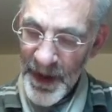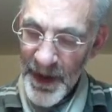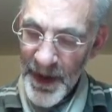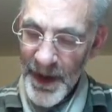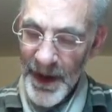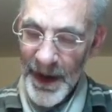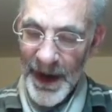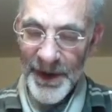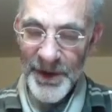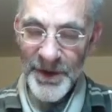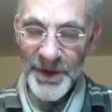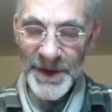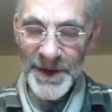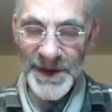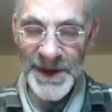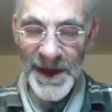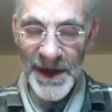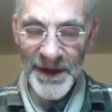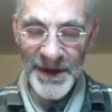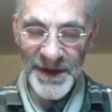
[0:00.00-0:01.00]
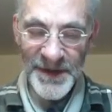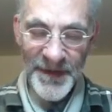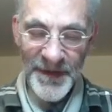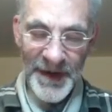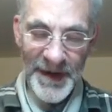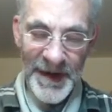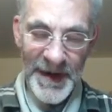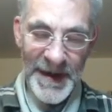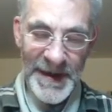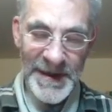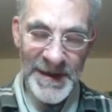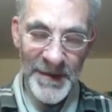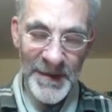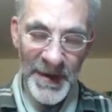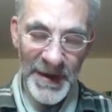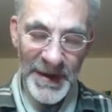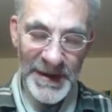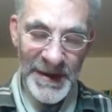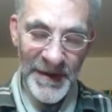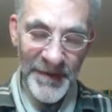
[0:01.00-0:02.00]
And you can see this very easily,
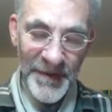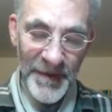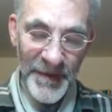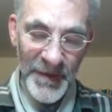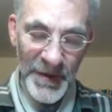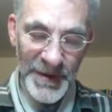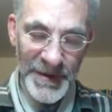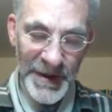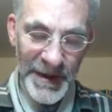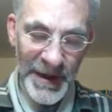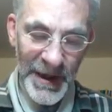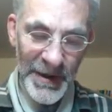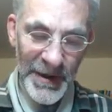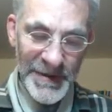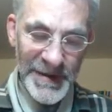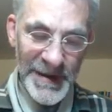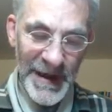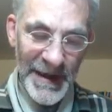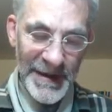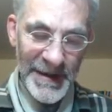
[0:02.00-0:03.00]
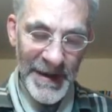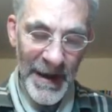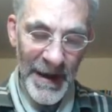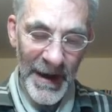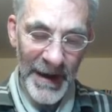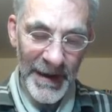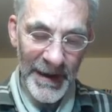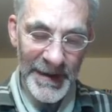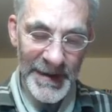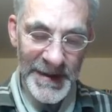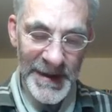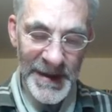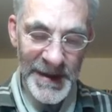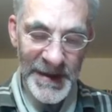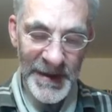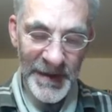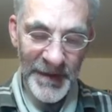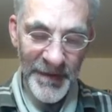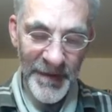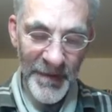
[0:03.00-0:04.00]
because if you've got a coset
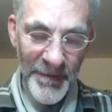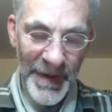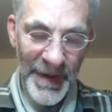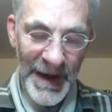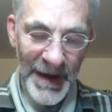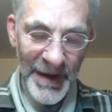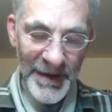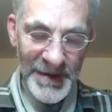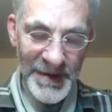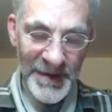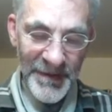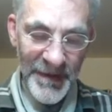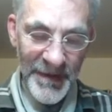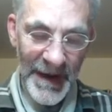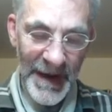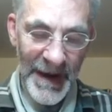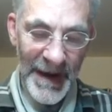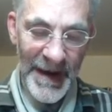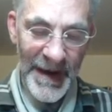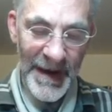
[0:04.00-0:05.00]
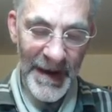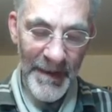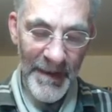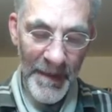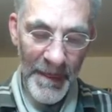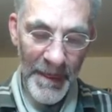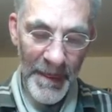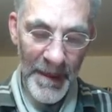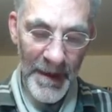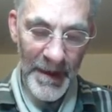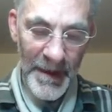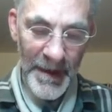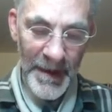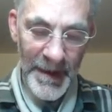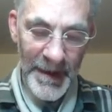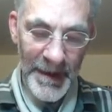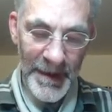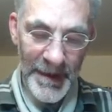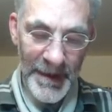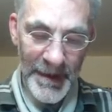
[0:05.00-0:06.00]
consisting of the powers of A,
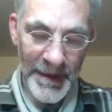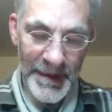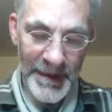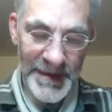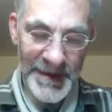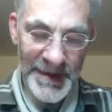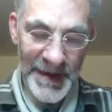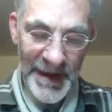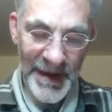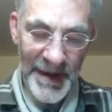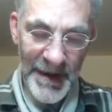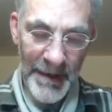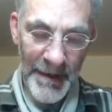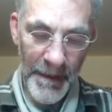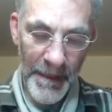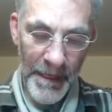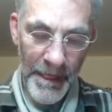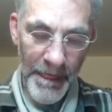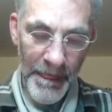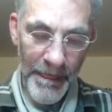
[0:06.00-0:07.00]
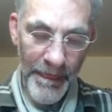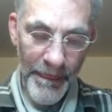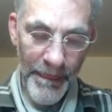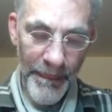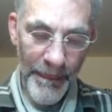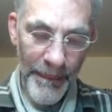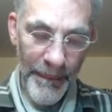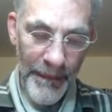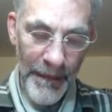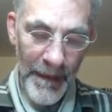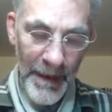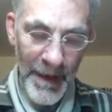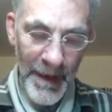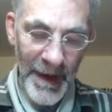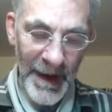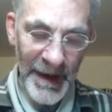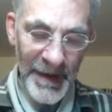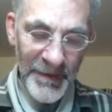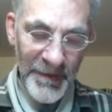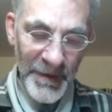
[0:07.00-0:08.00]
say,
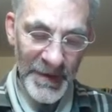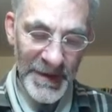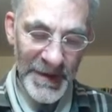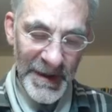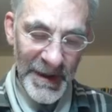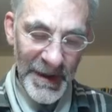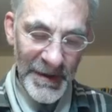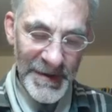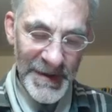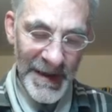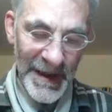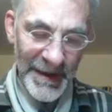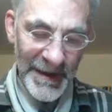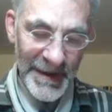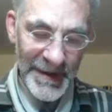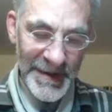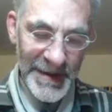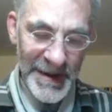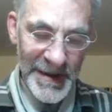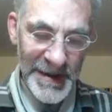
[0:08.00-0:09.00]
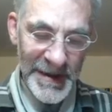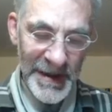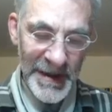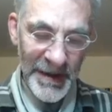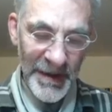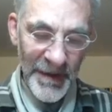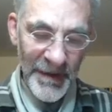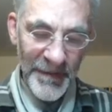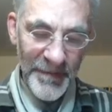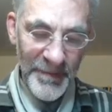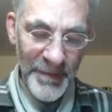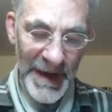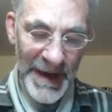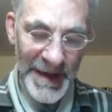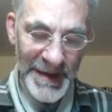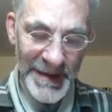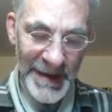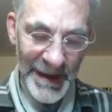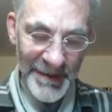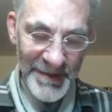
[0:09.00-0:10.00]
and you've got a coset consisting of
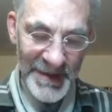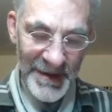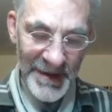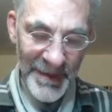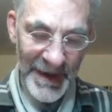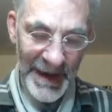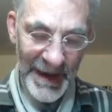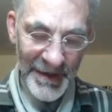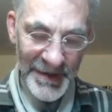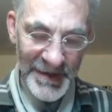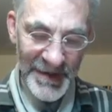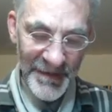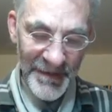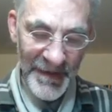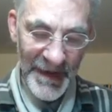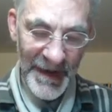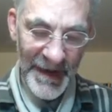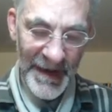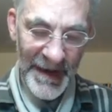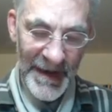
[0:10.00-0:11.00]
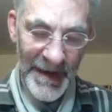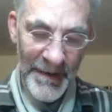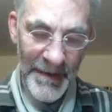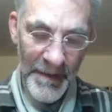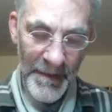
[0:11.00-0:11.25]
B times the powers of A,